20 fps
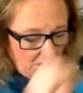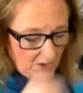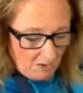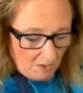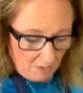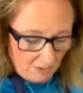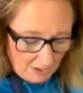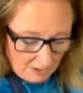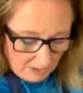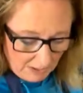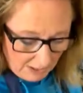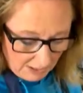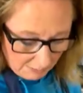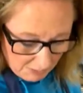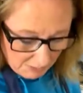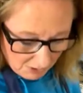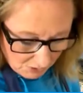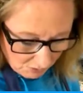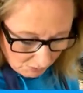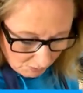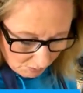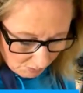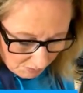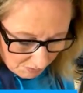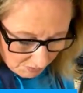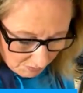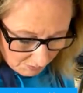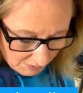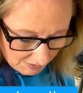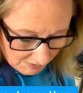All right, and I'm going to
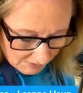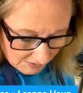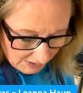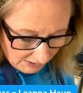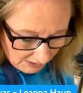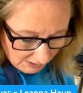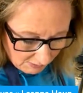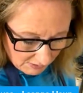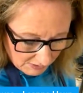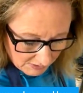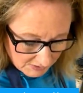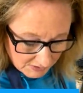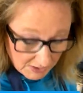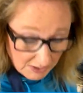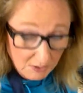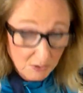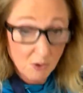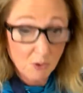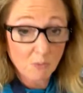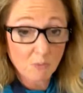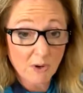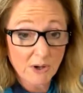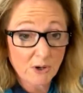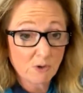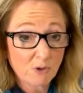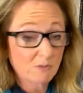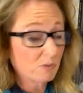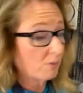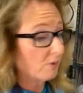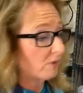do exactly what I said, go right
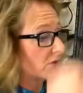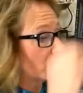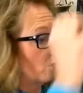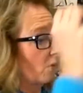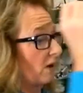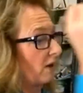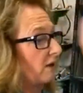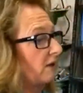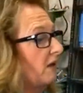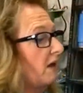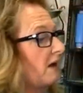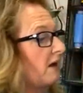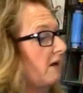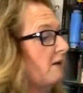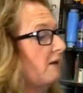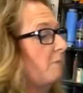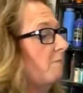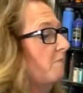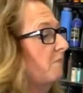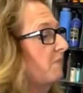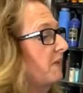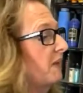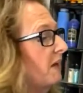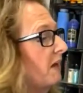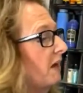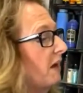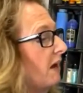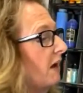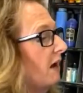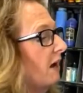over with the white line.
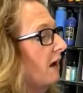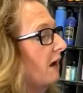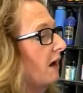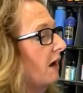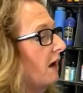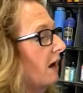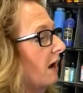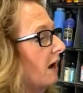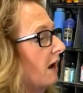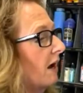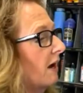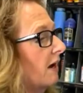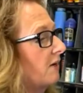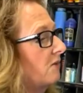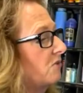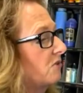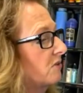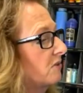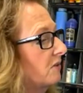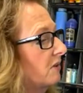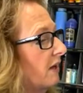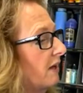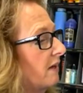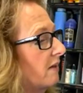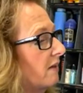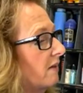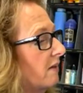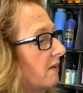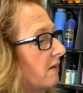I just like